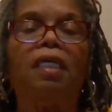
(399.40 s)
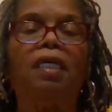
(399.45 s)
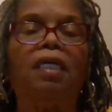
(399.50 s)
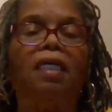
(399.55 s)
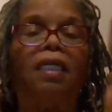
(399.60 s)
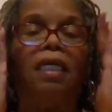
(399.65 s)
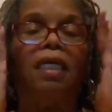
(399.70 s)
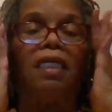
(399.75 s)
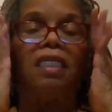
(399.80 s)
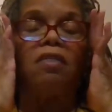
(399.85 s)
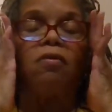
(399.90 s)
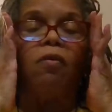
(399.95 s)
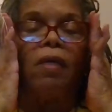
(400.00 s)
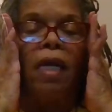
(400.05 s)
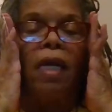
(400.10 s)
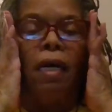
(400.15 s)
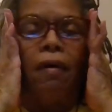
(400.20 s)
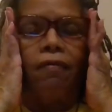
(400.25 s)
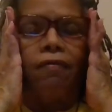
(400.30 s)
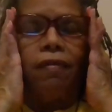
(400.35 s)
and that's
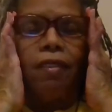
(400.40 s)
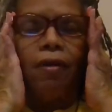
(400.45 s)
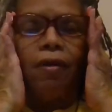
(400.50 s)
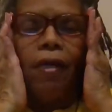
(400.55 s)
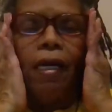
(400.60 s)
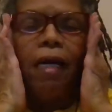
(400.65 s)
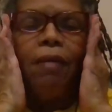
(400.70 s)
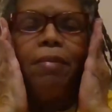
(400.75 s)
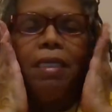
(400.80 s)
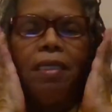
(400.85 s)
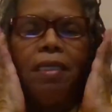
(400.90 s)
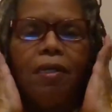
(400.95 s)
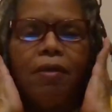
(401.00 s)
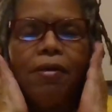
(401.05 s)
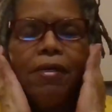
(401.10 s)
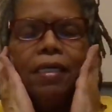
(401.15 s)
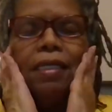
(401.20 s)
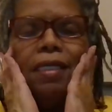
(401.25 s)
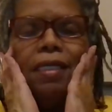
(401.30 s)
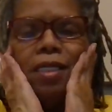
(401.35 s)
what I've learned. I've been
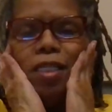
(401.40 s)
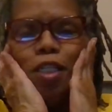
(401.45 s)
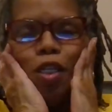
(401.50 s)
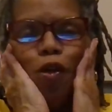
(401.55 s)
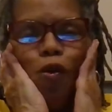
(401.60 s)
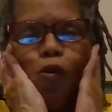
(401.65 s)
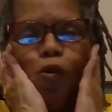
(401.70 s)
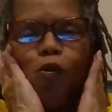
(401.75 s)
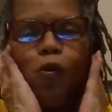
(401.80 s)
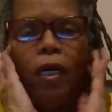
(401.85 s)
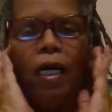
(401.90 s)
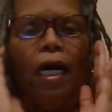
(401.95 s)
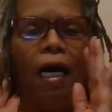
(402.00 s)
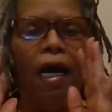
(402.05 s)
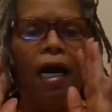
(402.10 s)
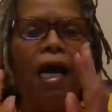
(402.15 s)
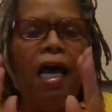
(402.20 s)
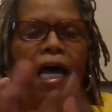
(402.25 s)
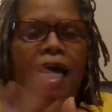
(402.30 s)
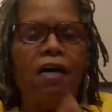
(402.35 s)
learning to do.
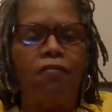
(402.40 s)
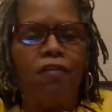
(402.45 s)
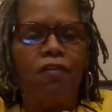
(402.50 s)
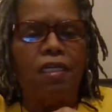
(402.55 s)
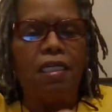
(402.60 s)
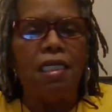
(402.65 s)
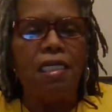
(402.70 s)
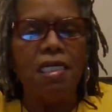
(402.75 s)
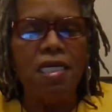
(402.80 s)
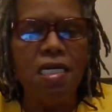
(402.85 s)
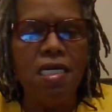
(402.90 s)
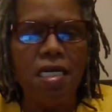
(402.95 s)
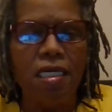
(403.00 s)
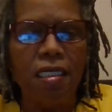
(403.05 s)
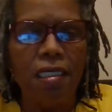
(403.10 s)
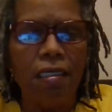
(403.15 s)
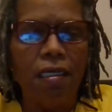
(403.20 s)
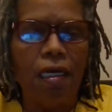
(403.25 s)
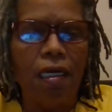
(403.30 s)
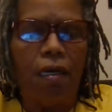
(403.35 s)
I have
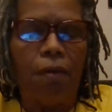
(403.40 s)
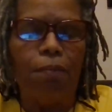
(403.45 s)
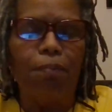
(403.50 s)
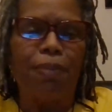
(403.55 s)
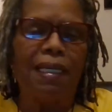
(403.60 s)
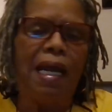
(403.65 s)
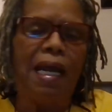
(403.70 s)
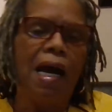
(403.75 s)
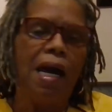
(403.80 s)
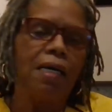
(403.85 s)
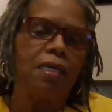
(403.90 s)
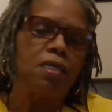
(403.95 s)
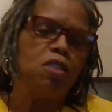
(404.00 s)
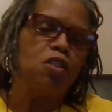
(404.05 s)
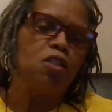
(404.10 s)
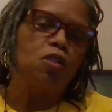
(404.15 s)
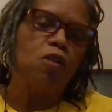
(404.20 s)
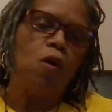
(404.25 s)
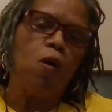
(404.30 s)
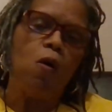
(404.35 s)
deleted, I blocked
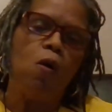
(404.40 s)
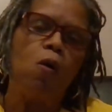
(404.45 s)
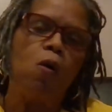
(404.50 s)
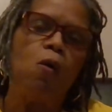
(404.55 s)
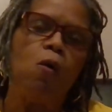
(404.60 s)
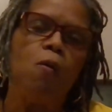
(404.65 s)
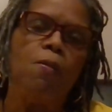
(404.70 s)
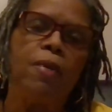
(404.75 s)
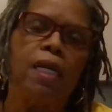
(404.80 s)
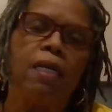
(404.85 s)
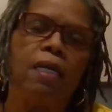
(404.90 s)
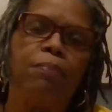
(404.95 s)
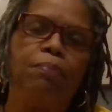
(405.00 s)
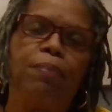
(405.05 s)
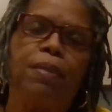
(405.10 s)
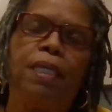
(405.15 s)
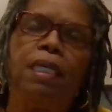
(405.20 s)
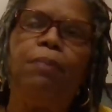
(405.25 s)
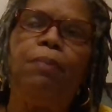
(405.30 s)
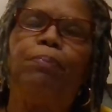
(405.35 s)
so many
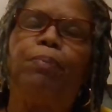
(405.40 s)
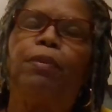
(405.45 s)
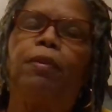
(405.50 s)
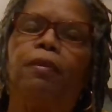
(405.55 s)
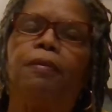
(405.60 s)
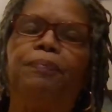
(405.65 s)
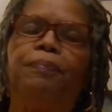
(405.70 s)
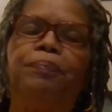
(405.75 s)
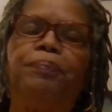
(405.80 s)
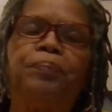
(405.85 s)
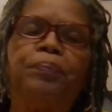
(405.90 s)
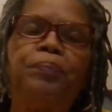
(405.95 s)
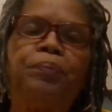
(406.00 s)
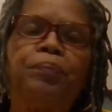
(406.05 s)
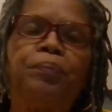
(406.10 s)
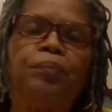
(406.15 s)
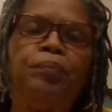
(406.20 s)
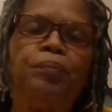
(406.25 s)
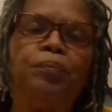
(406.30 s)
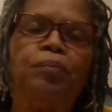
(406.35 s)
people.
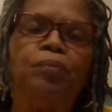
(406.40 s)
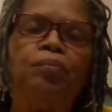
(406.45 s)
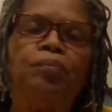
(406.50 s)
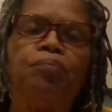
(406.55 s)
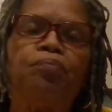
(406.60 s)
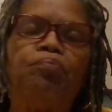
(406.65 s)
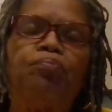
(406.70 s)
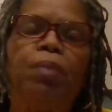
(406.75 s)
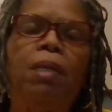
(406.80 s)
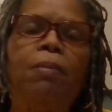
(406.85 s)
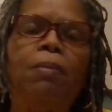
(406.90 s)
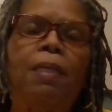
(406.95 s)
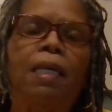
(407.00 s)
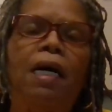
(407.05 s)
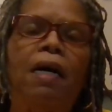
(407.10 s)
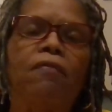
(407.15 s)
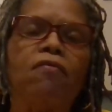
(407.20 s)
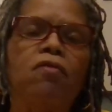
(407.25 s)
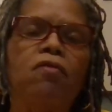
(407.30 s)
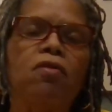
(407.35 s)
People
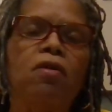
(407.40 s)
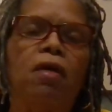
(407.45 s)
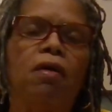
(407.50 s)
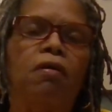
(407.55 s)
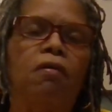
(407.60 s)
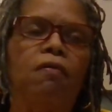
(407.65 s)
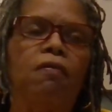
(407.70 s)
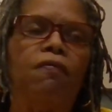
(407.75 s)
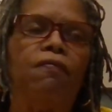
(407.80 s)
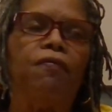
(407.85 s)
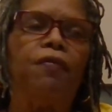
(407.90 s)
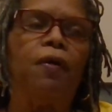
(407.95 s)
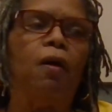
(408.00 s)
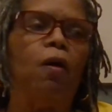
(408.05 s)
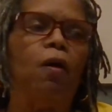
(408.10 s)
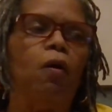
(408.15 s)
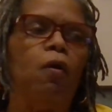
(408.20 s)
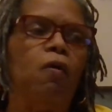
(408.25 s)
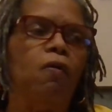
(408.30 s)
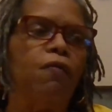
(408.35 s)
I've known
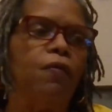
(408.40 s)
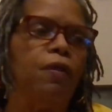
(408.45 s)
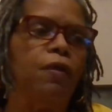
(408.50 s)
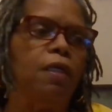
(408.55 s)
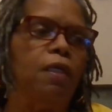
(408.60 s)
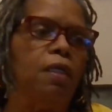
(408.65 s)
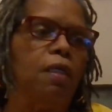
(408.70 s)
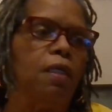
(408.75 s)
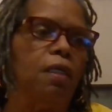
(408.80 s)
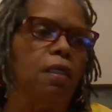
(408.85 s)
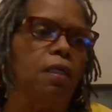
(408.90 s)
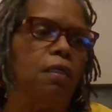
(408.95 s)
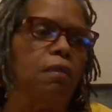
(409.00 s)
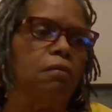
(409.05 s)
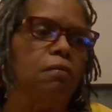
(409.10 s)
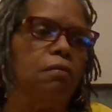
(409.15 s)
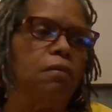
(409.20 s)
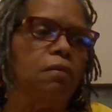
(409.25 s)
for over